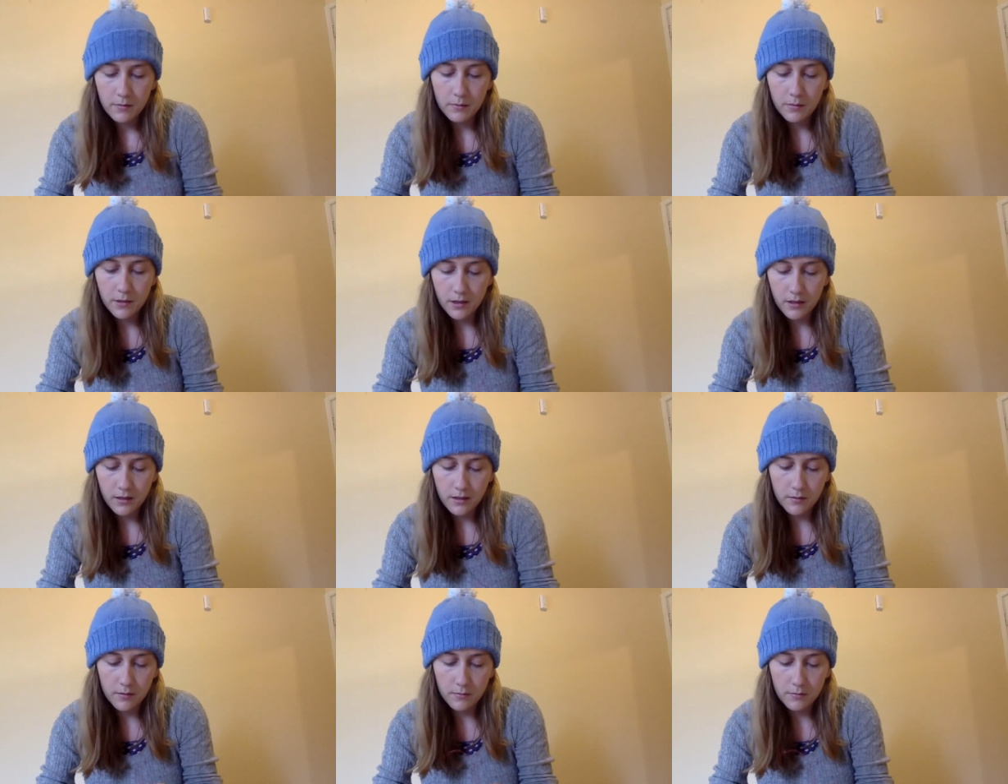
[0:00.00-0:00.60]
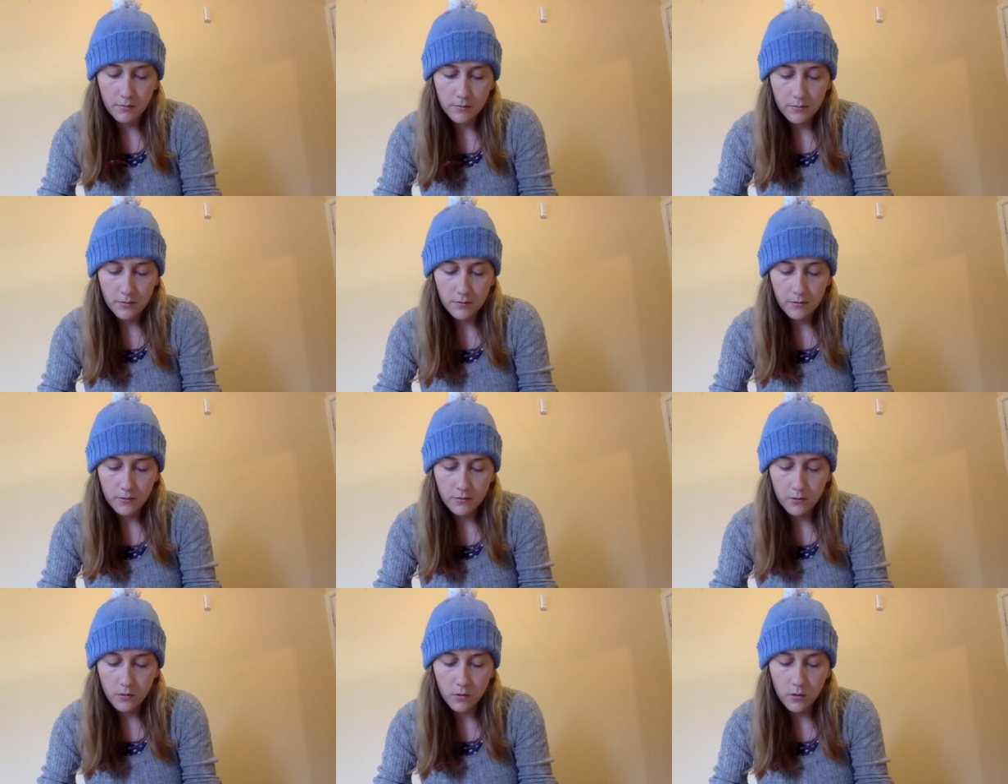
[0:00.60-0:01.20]
but I'm
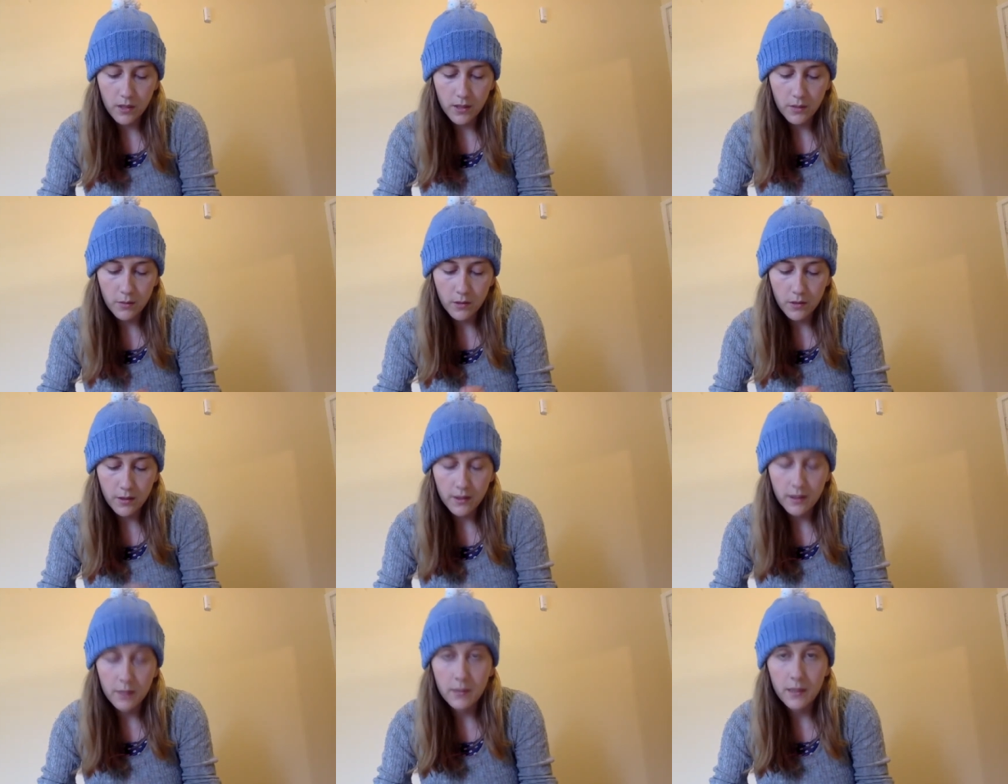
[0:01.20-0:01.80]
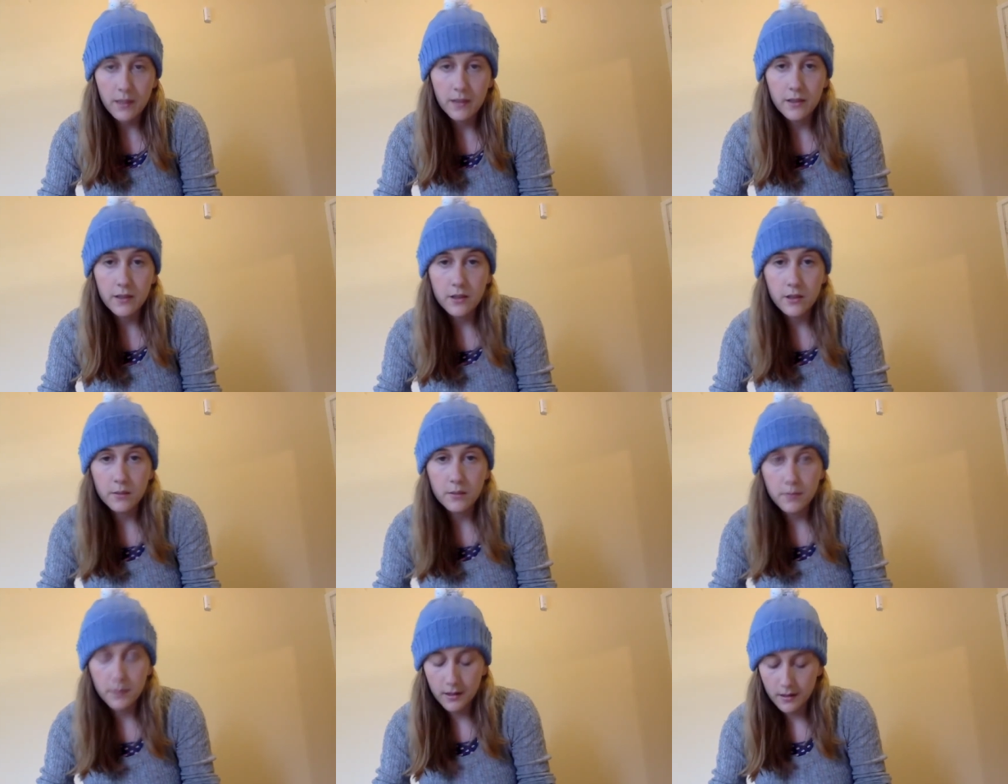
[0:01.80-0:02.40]
quite worried about the
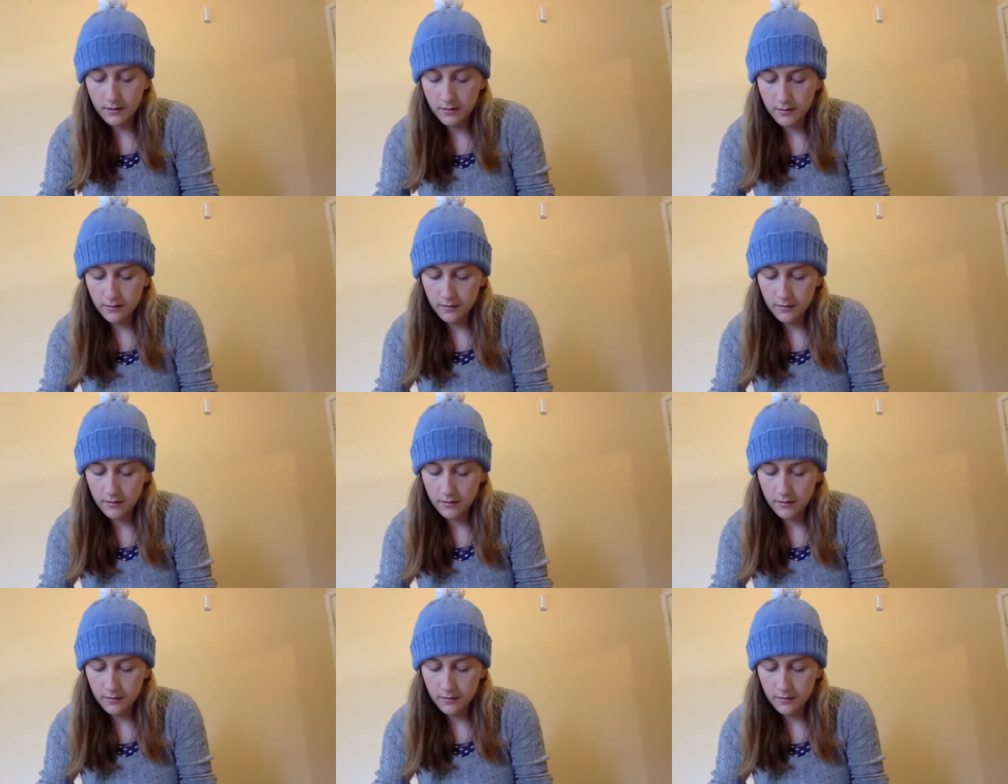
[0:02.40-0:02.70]
jumper